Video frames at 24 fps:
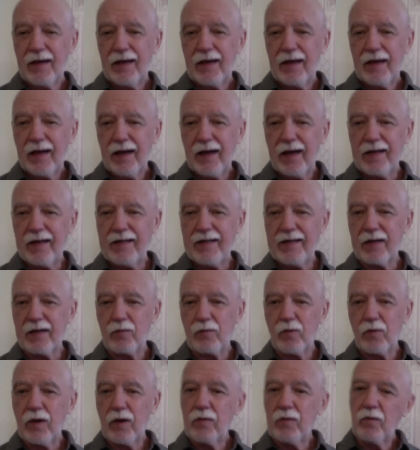And yet
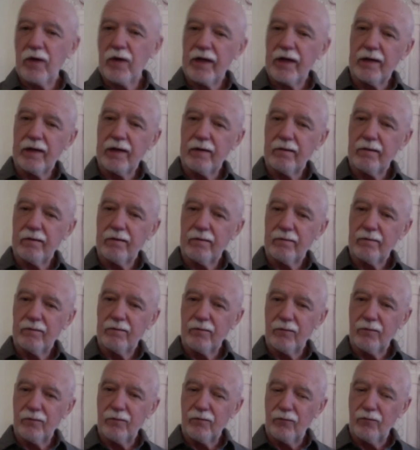when we
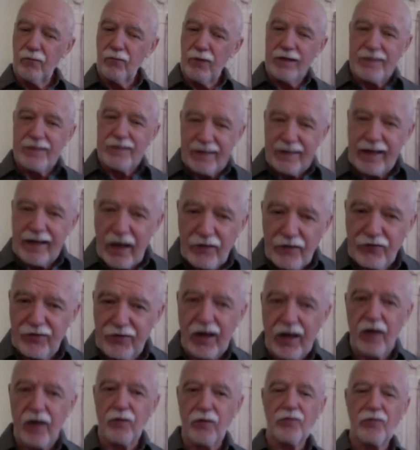read the guest
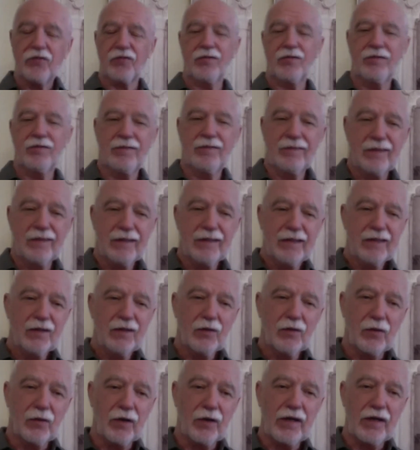house
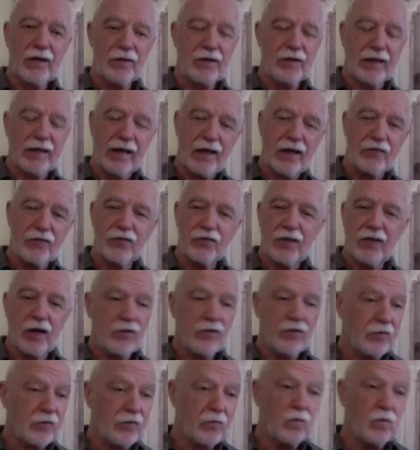or hear the guest
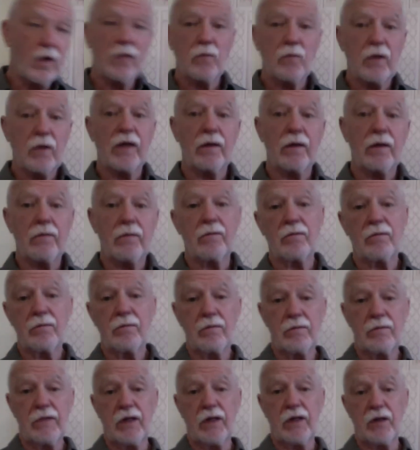house, and when we,
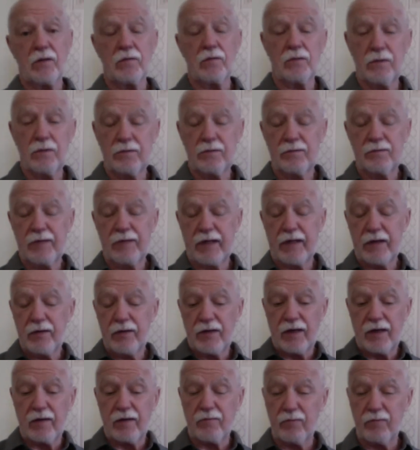you know, hear
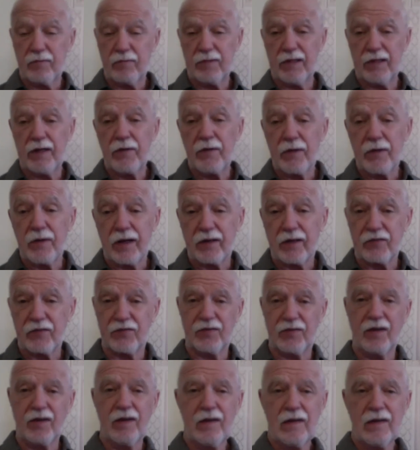the
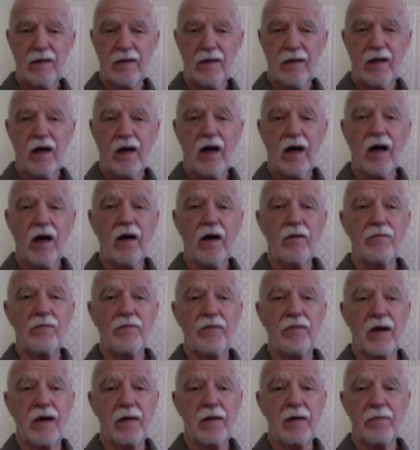lyrics of
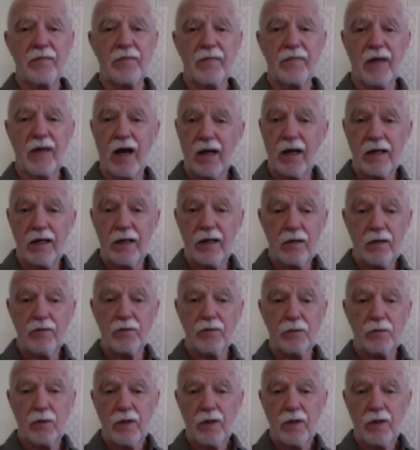Hallelujah,